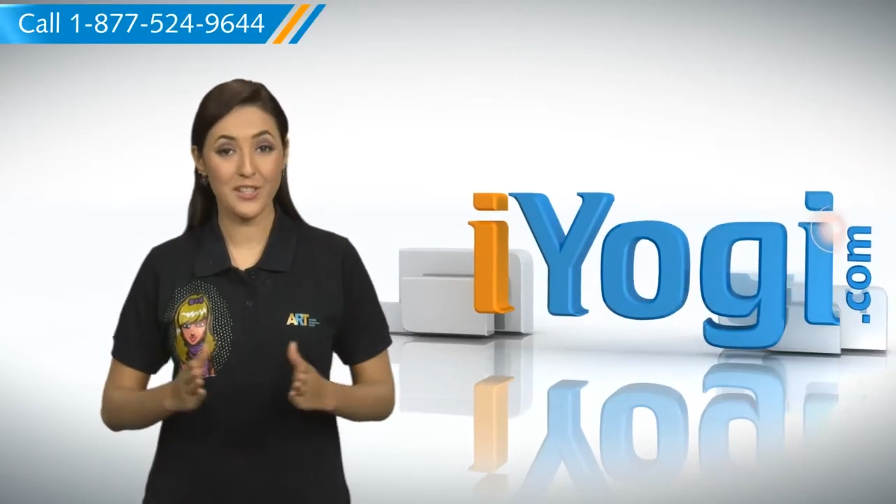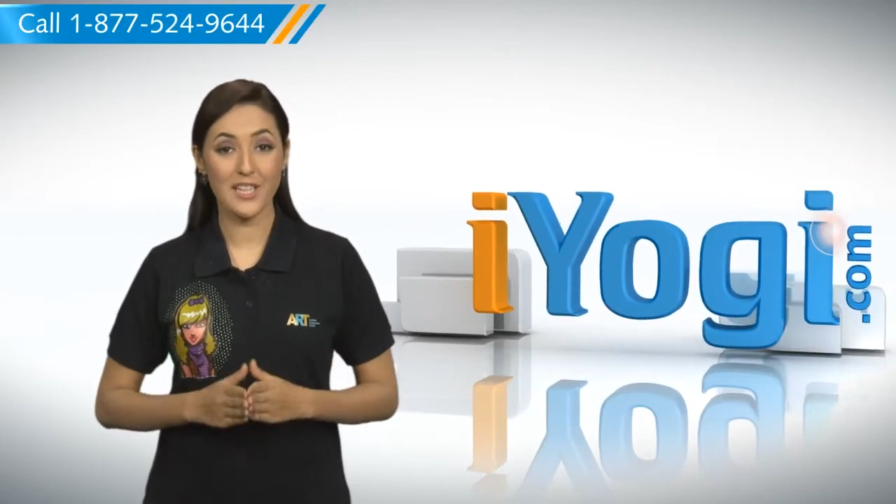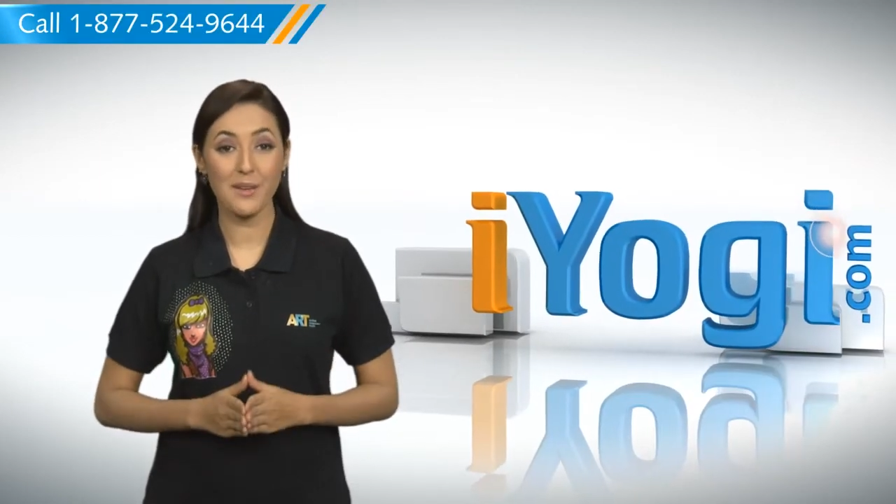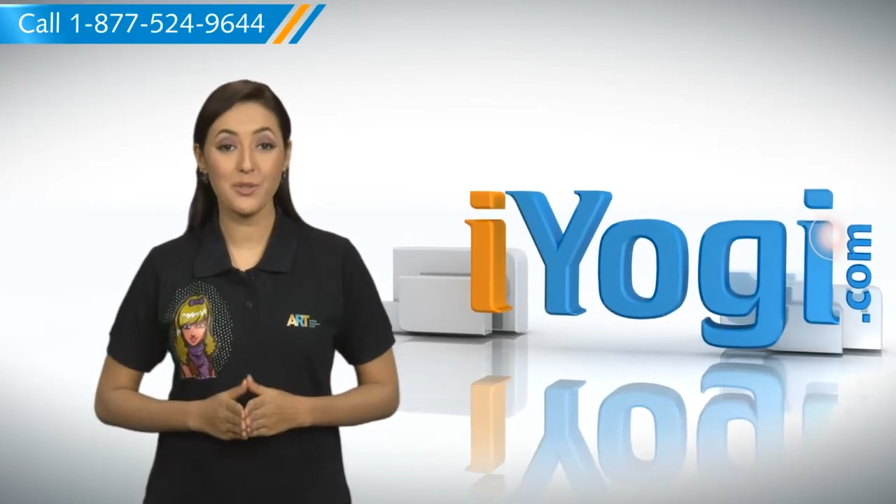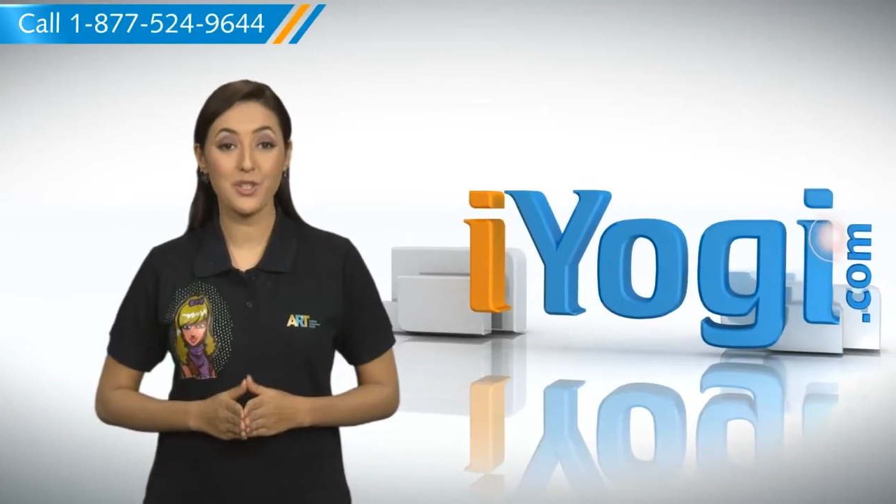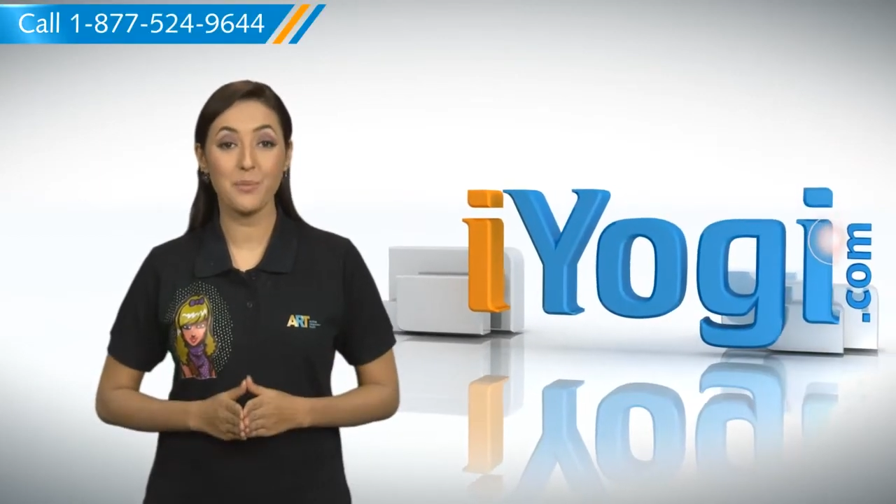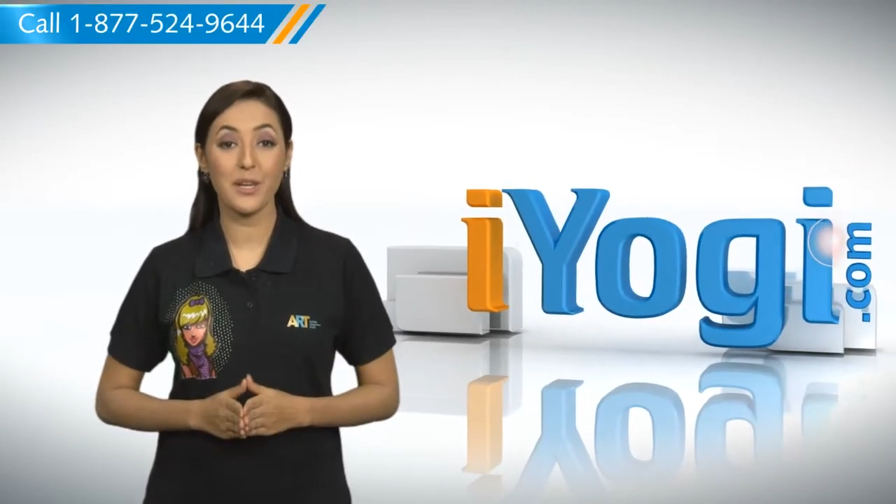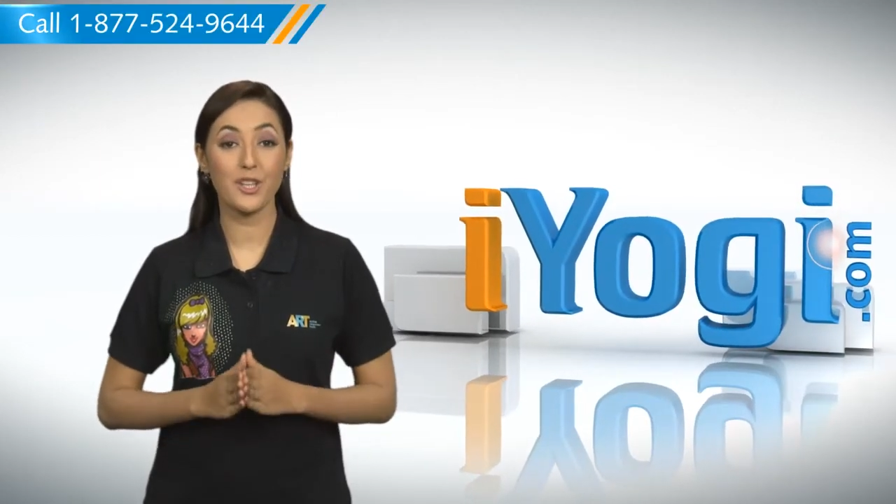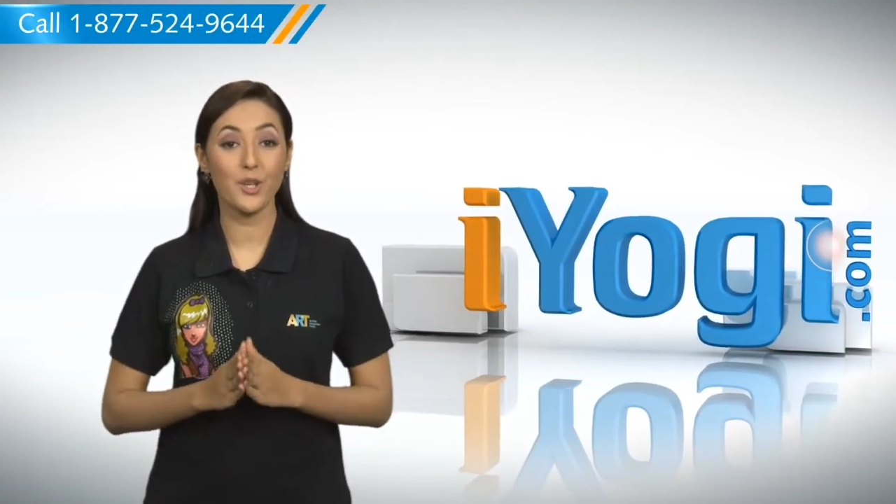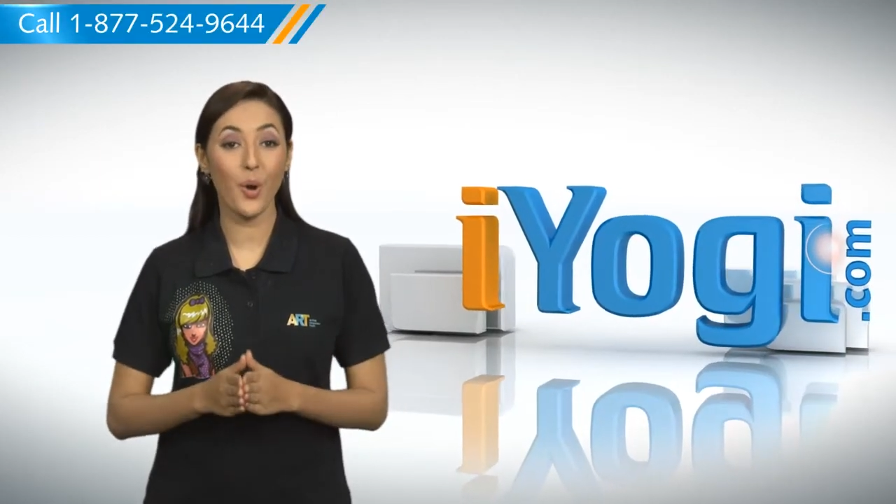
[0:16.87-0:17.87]
steps to
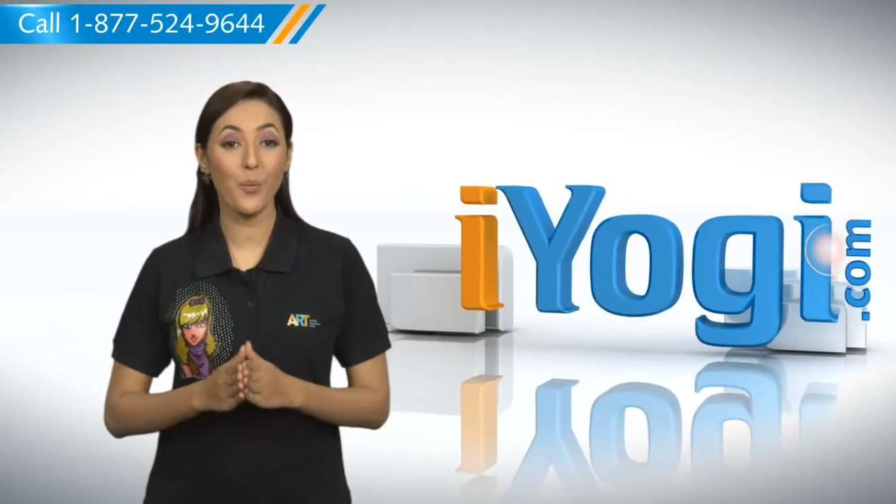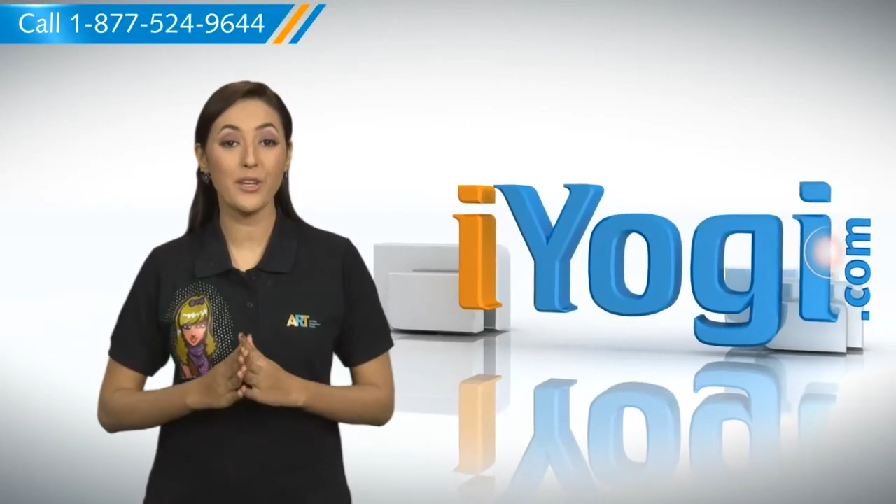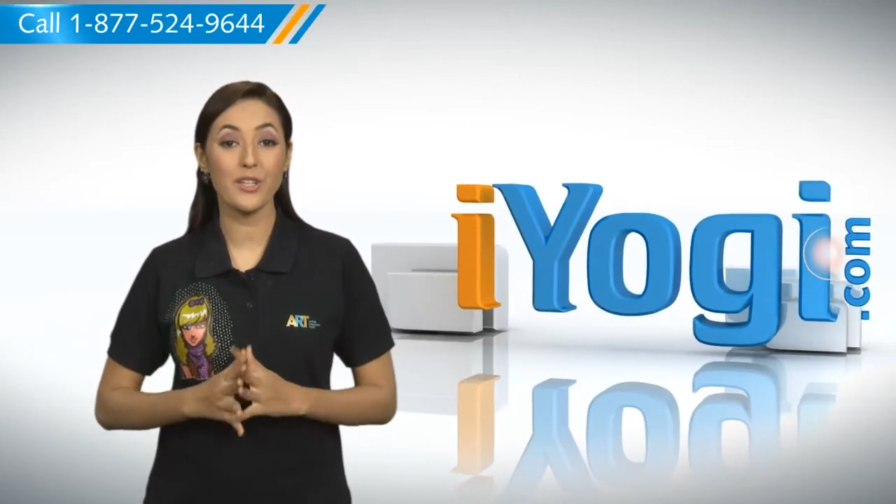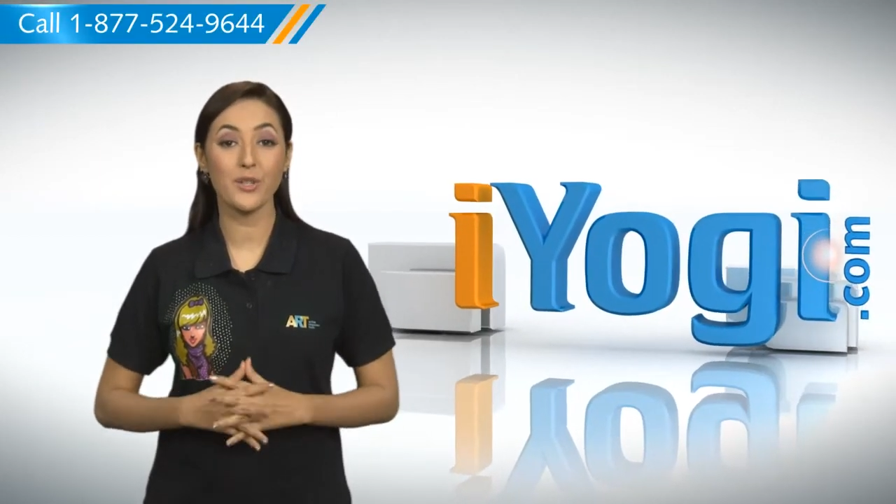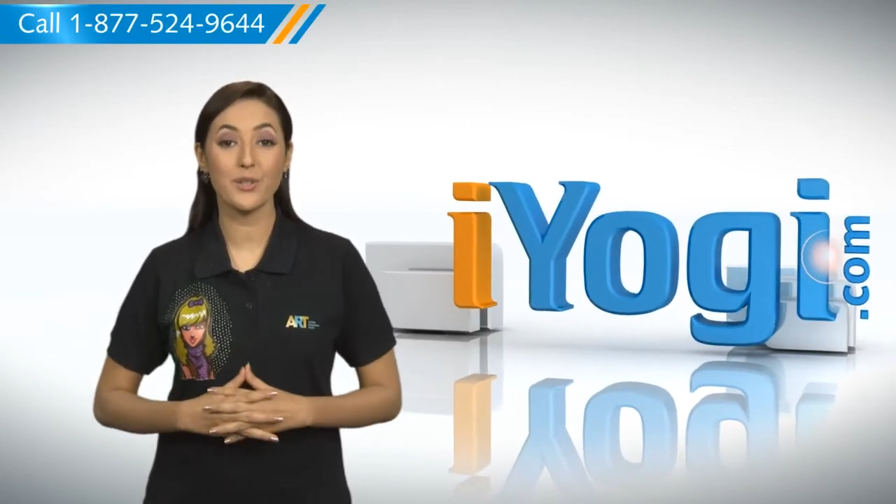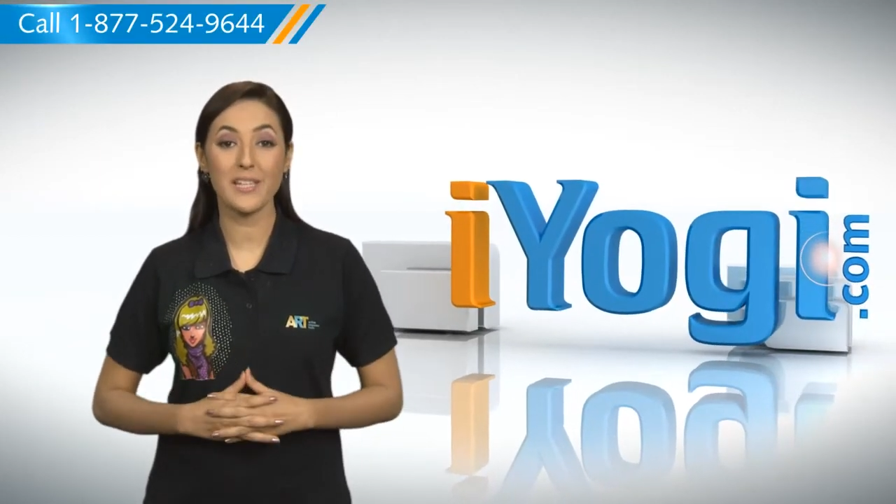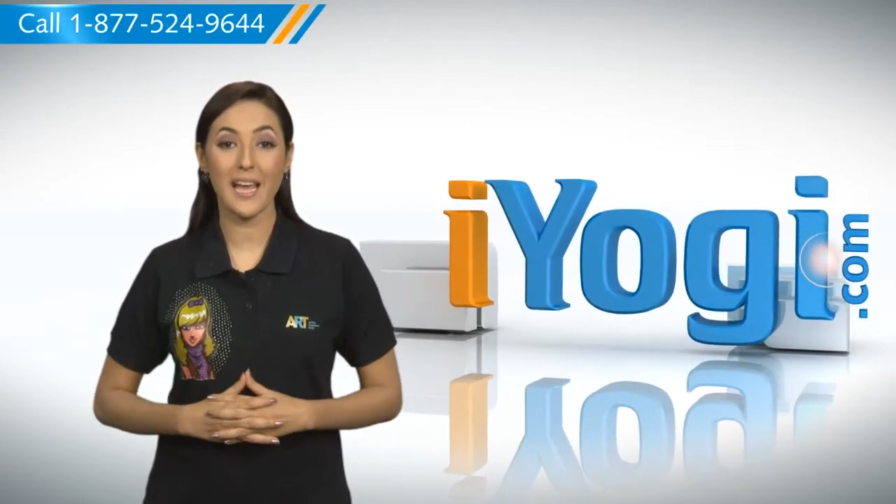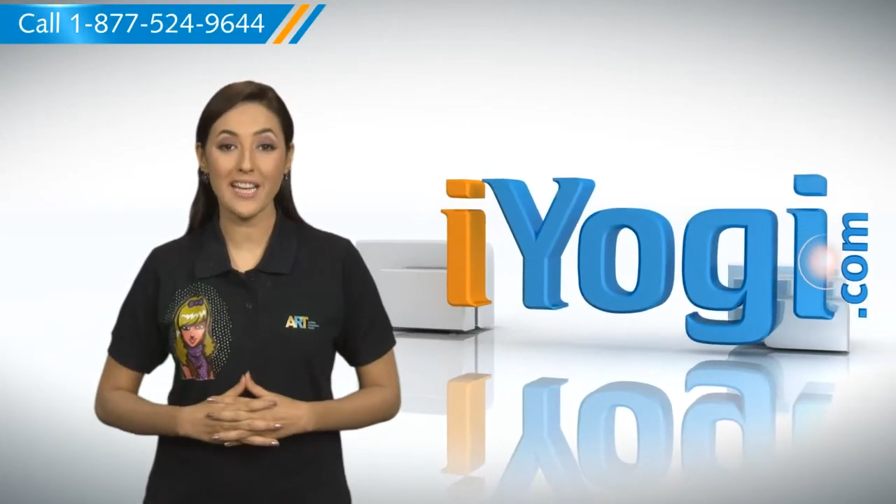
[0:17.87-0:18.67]
make your Windows